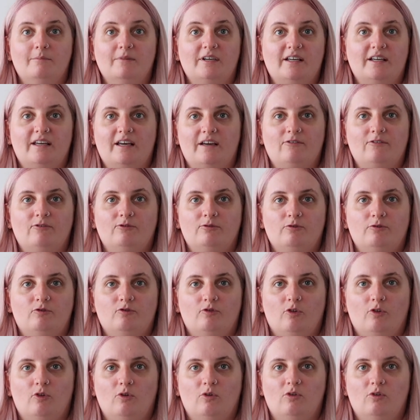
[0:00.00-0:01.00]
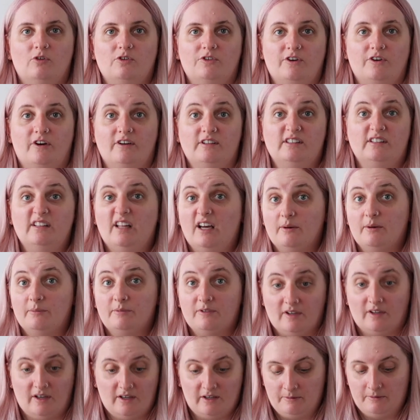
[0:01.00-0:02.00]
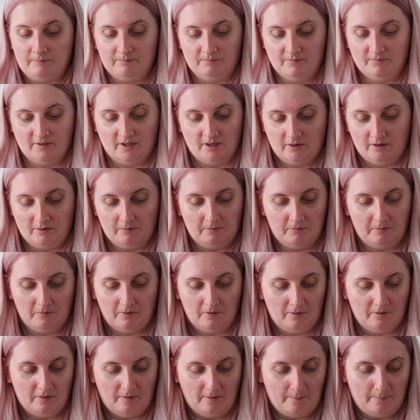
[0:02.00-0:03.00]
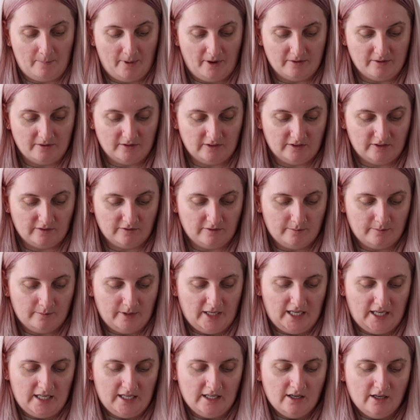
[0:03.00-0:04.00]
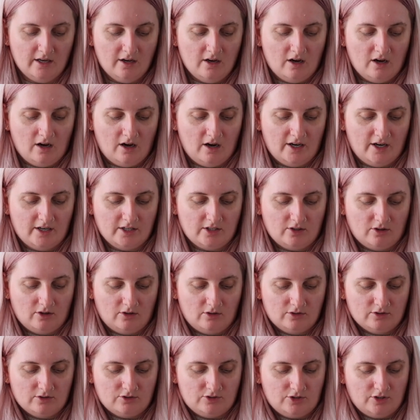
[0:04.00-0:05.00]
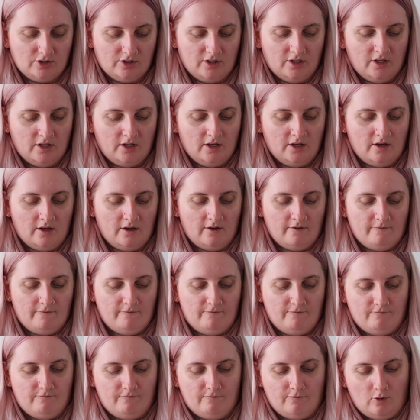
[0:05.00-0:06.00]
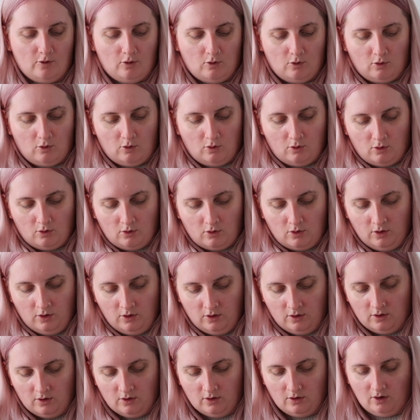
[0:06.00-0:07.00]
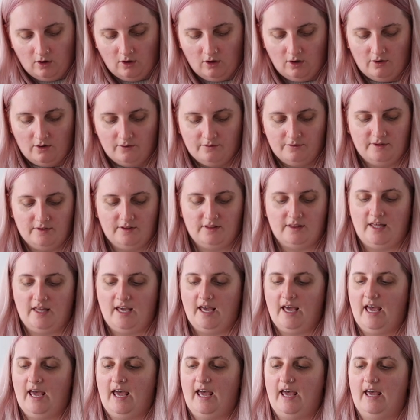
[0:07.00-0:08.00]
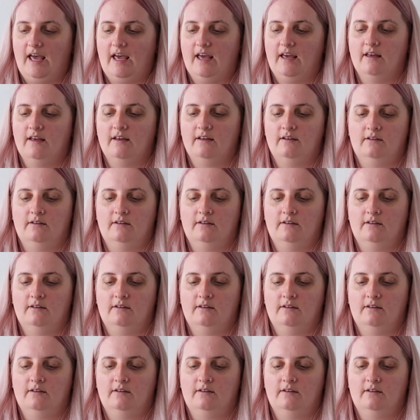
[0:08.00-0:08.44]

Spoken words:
gift for signing up, so bonus for me. I got 4 of their